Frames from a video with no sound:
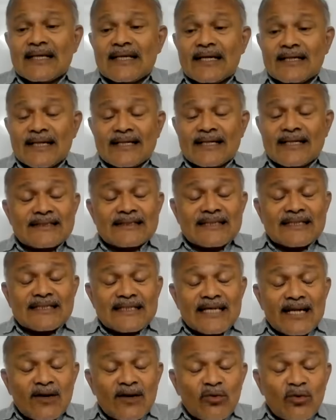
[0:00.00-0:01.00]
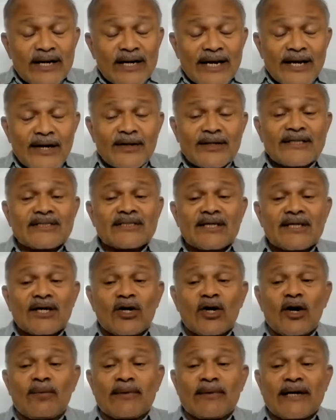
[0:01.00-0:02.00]
that is the silver ion is the
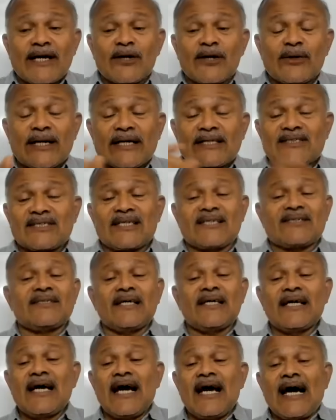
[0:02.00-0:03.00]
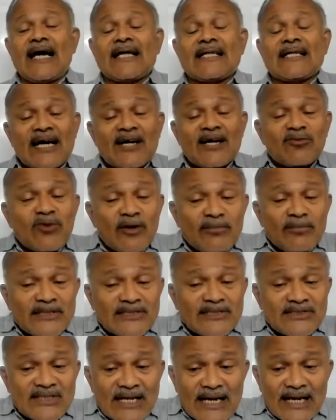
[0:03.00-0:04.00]
common ion excess, and that will be
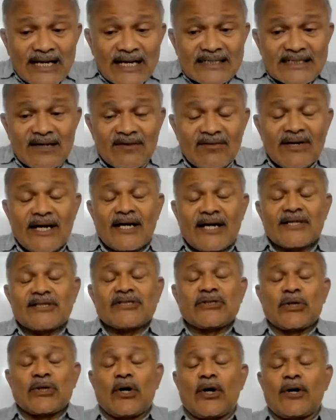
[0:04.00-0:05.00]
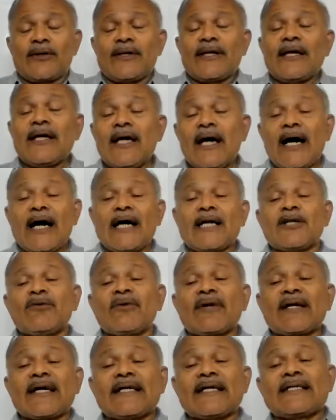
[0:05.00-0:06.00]
selectively absorbed, and you
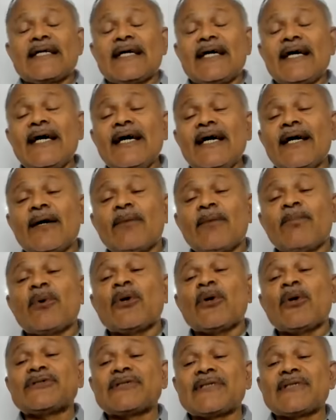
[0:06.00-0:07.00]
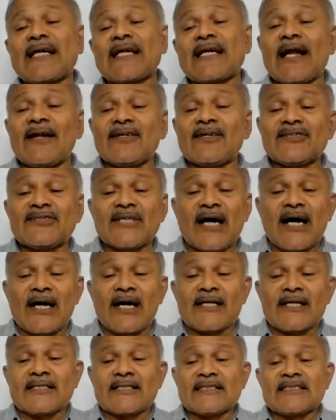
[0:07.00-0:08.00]
will get a positively
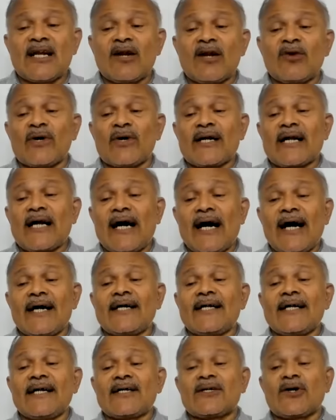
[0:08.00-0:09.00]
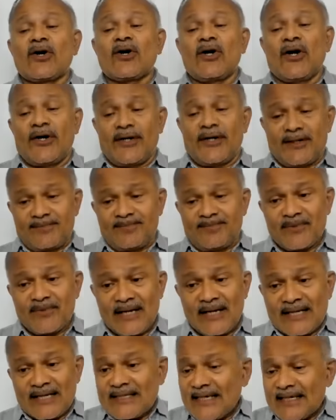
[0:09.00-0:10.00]
charged silver iodide colloid.
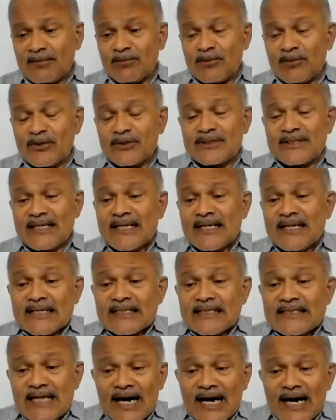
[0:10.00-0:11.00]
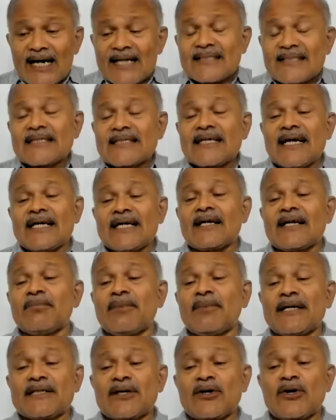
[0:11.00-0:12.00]
And that about the charge carried
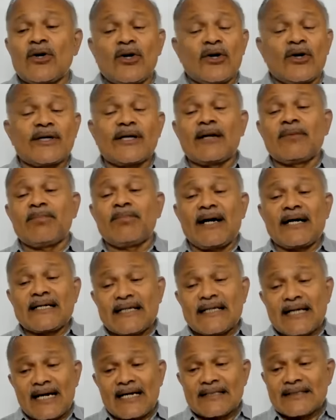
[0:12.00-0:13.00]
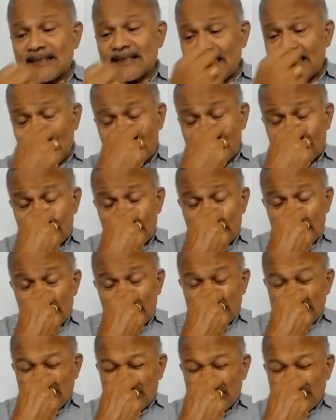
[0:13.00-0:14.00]
by the colloidal particles are
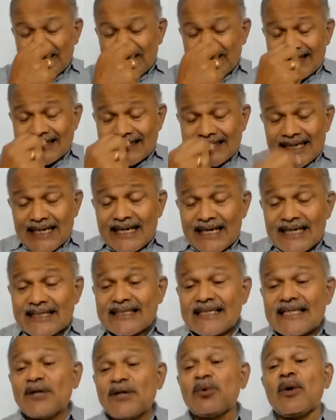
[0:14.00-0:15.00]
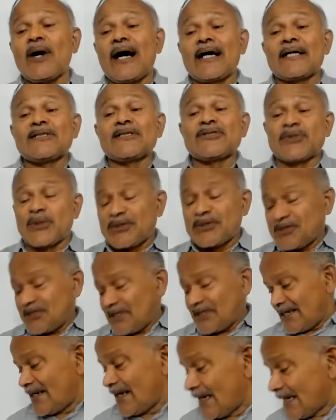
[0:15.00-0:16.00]
due to the selective
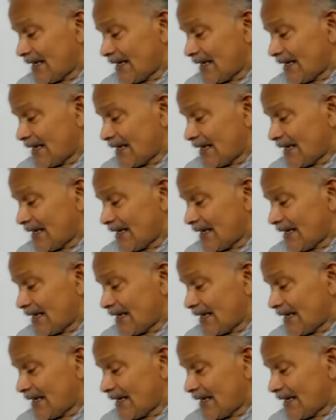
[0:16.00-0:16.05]
adsorption.